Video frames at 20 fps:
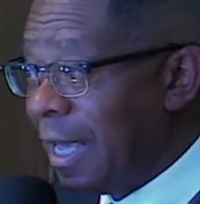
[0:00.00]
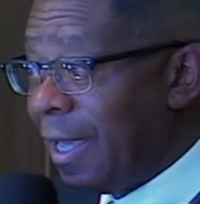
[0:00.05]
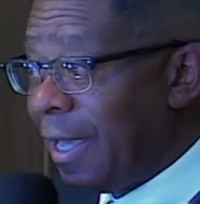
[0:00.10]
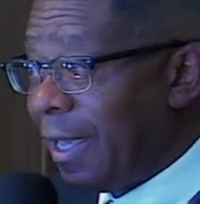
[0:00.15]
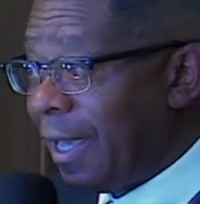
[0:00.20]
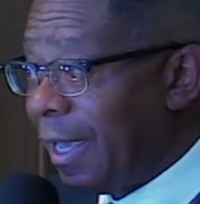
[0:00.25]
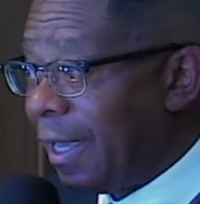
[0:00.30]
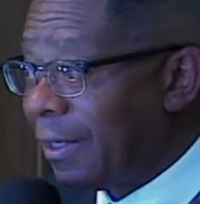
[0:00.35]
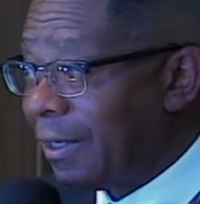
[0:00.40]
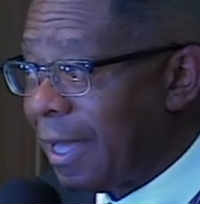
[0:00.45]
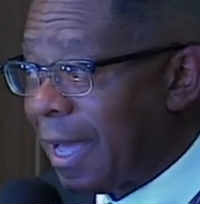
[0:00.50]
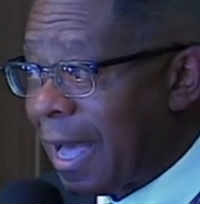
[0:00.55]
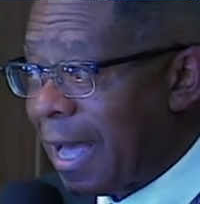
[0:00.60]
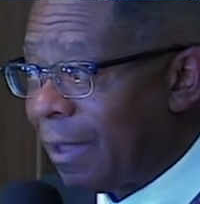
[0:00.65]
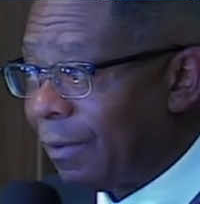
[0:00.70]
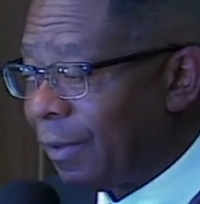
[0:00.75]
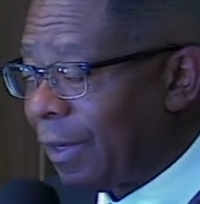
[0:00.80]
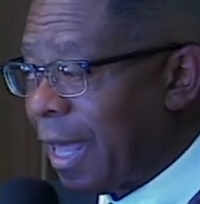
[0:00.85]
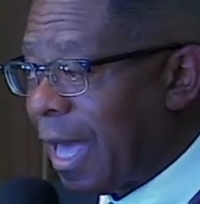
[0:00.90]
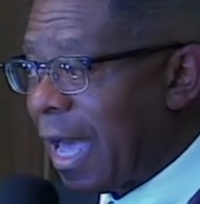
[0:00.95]
in
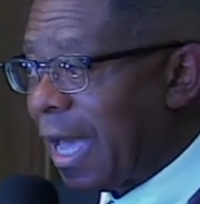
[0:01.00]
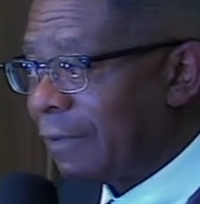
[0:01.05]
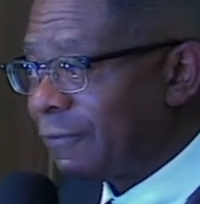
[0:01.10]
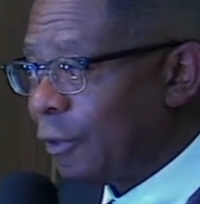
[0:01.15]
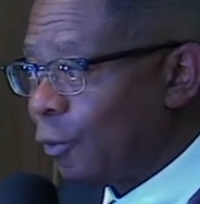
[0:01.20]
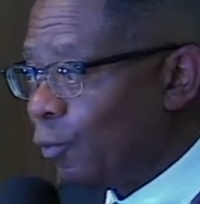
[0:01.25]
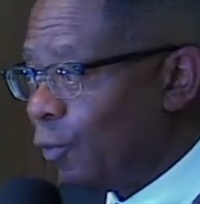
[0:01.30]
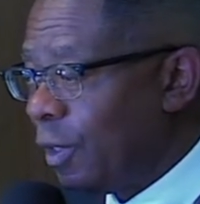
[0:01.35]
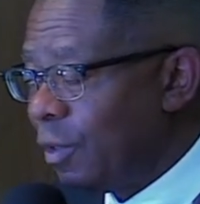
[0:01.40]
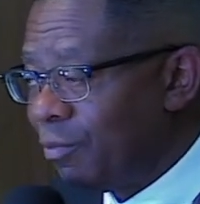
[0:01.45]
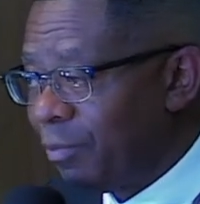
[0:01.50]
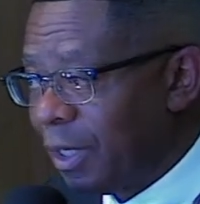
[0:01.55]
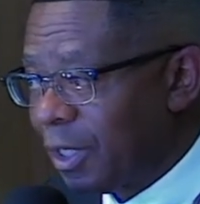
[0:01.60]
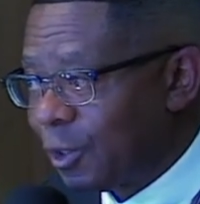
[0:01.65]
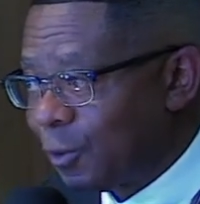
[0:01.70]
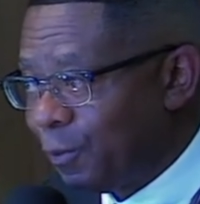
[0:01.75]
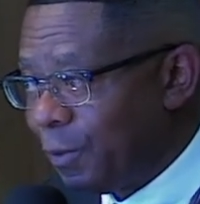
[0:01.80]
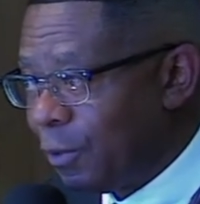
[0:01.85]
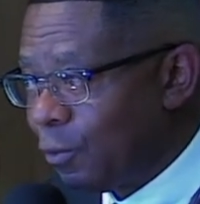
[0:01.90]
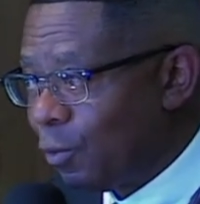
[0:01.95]
our lives, and we
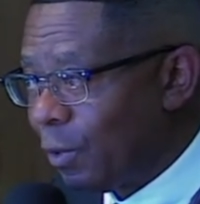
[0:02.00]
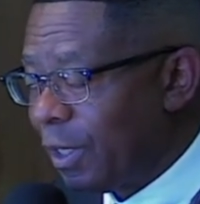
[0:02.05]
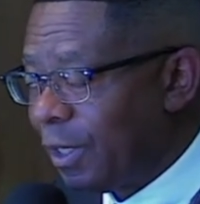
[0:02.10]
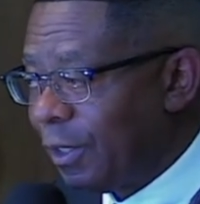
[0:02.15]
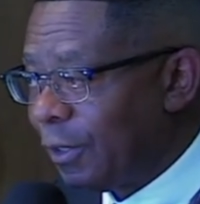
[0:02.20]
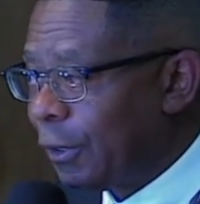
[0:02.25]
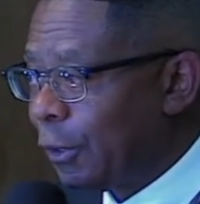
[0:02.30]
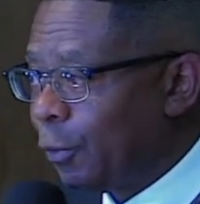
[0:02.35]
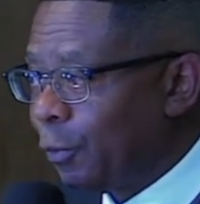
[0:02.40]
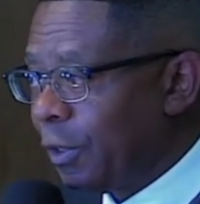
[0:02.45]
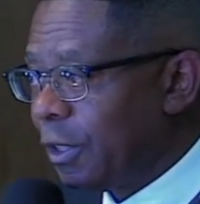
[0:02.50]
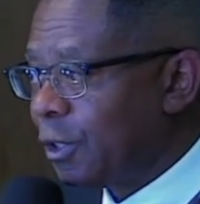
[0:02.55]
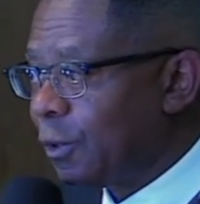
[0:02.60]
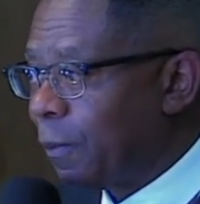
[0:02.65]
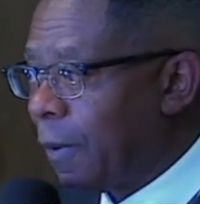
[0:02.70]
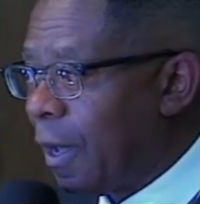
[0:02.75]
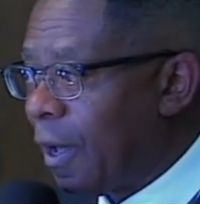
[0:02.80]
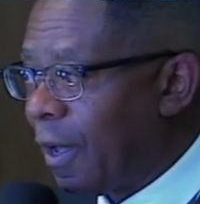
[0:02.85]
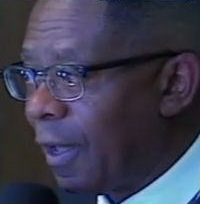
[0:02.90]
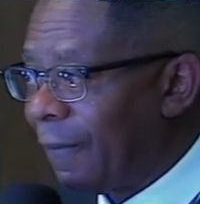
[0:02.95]
must be ready to
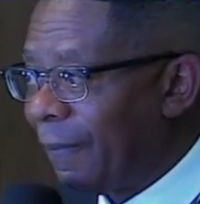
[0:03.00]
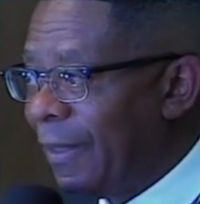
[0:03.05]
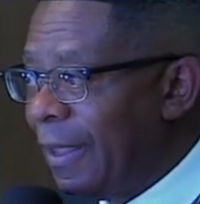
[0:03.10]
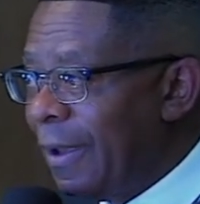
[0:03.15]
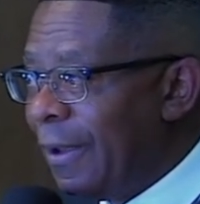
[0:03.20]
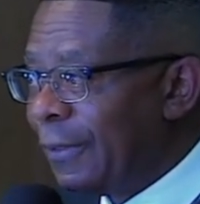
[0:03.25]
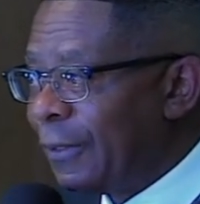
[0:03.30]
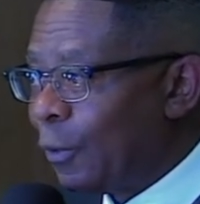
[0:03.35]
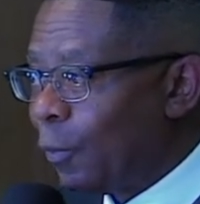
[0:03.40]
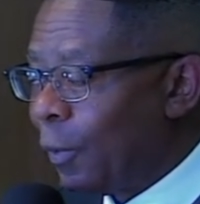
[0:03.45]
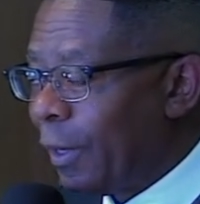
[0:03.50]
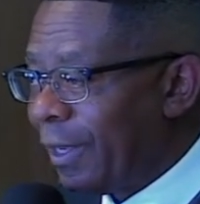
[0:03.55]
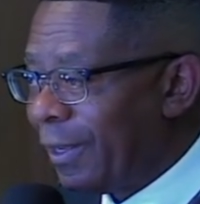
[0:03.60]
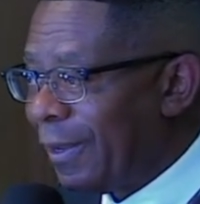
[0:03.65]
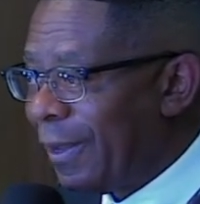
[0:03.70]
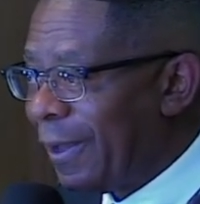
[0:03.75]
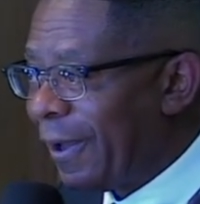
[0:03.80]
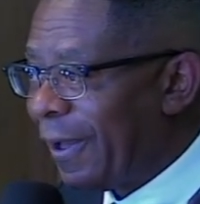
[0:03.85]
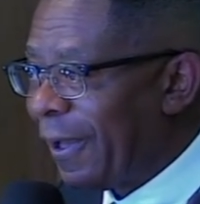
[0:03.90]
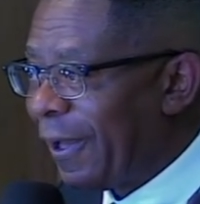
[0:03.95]
respond to way
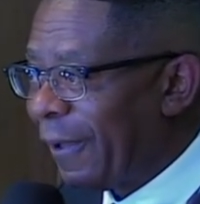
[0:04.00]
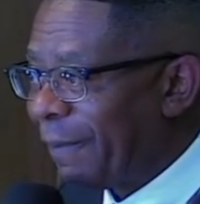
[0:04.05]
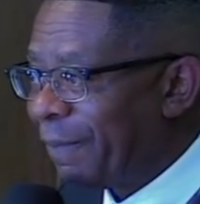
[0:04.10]
God